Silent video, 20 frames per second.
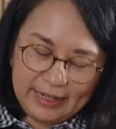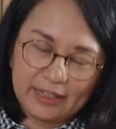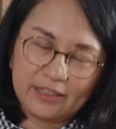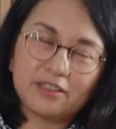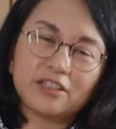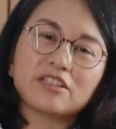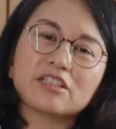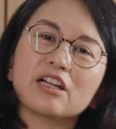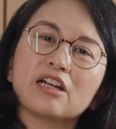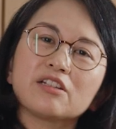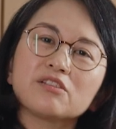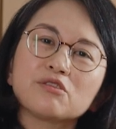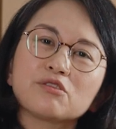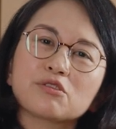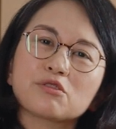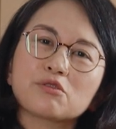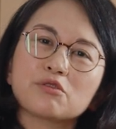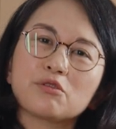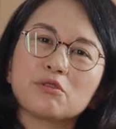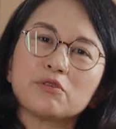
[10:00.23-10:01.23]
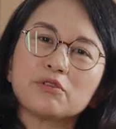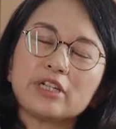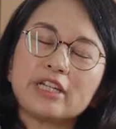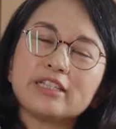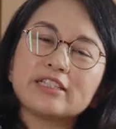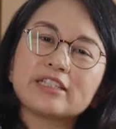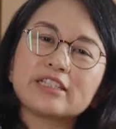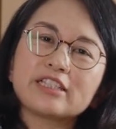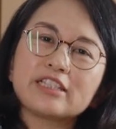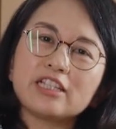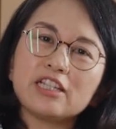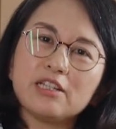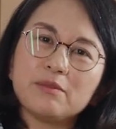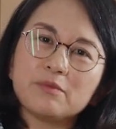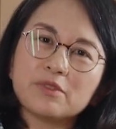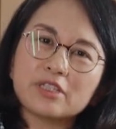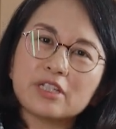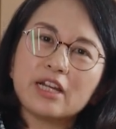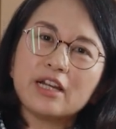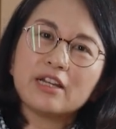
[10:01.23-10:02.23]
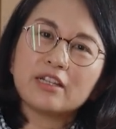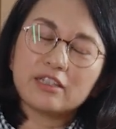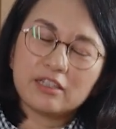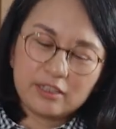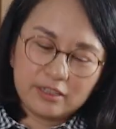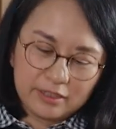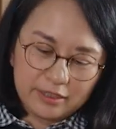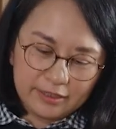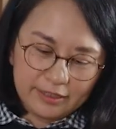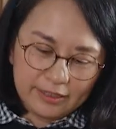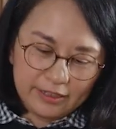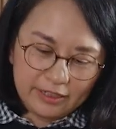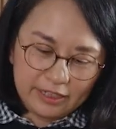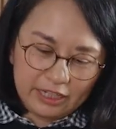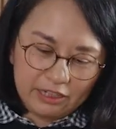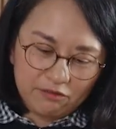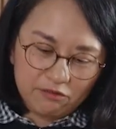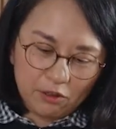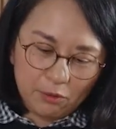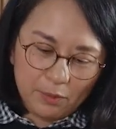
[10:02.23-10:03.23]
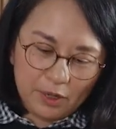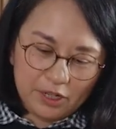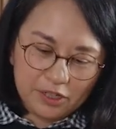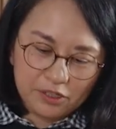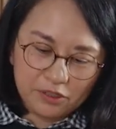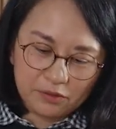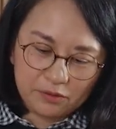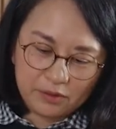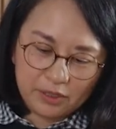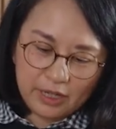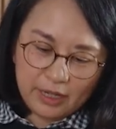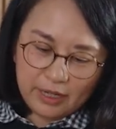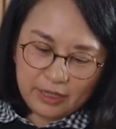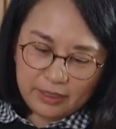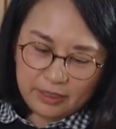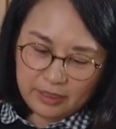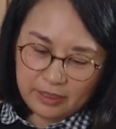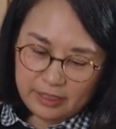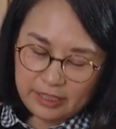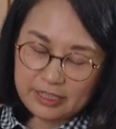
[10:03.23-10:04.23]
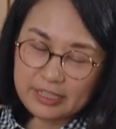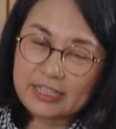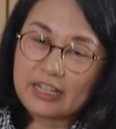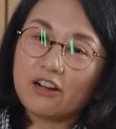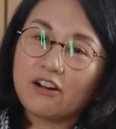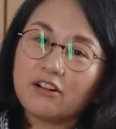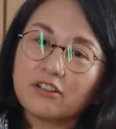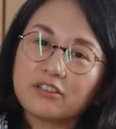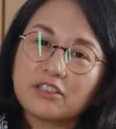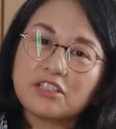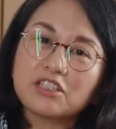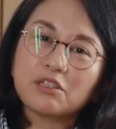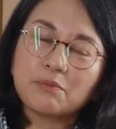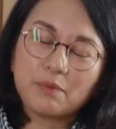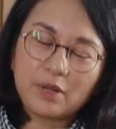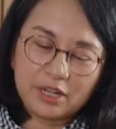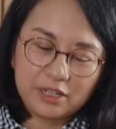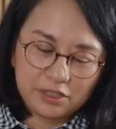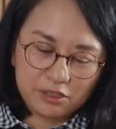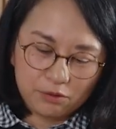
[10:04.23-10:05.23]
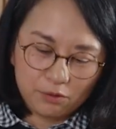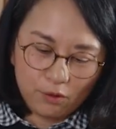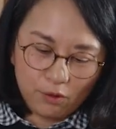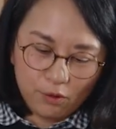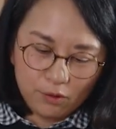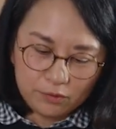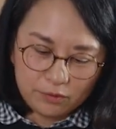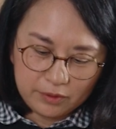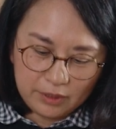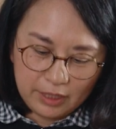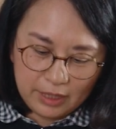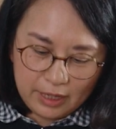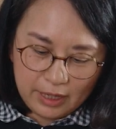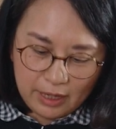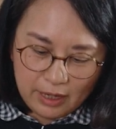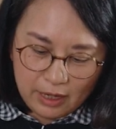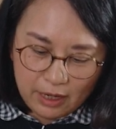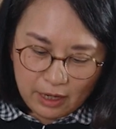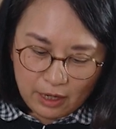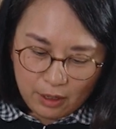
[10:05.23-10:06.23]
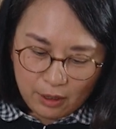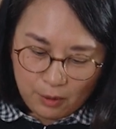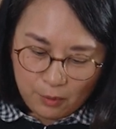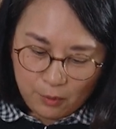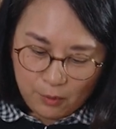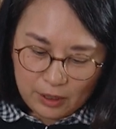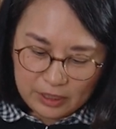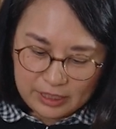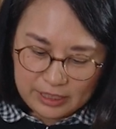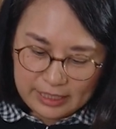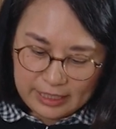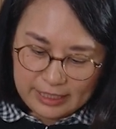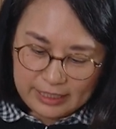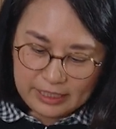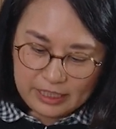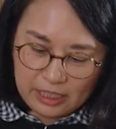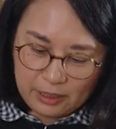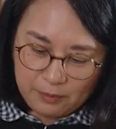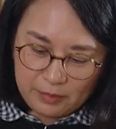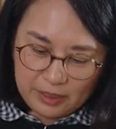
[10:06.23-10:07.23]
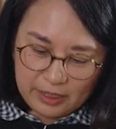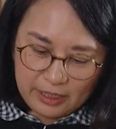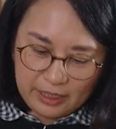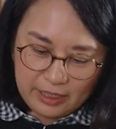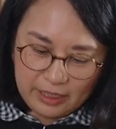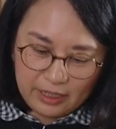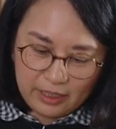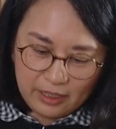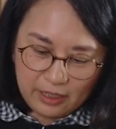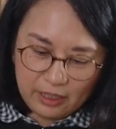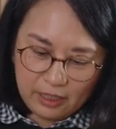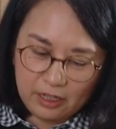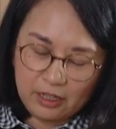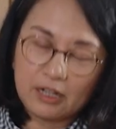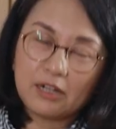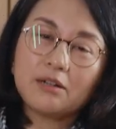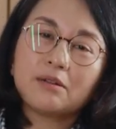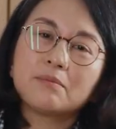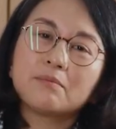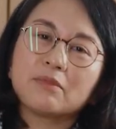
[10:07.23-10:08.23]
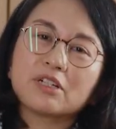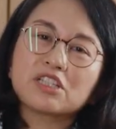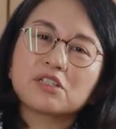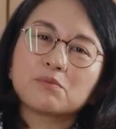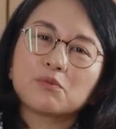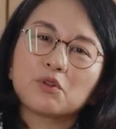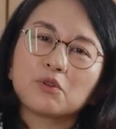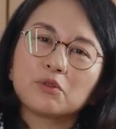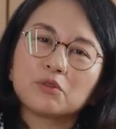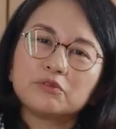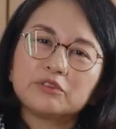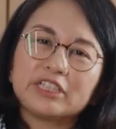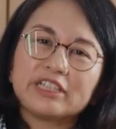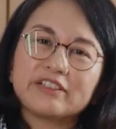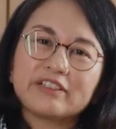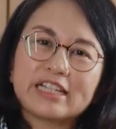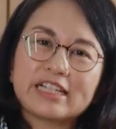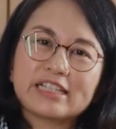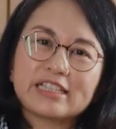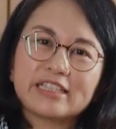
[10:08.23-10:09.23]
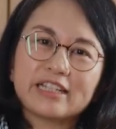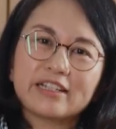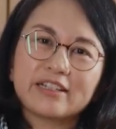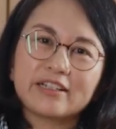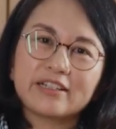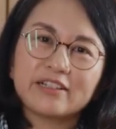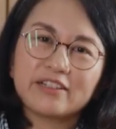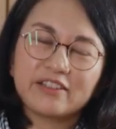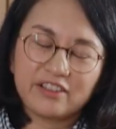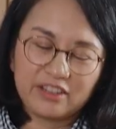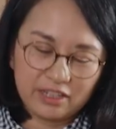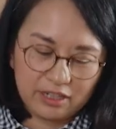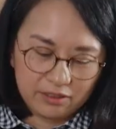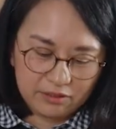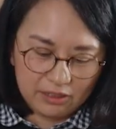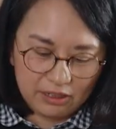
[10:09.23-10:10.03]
in this hand scroll, it seems the information this artist based on was something much more realistic than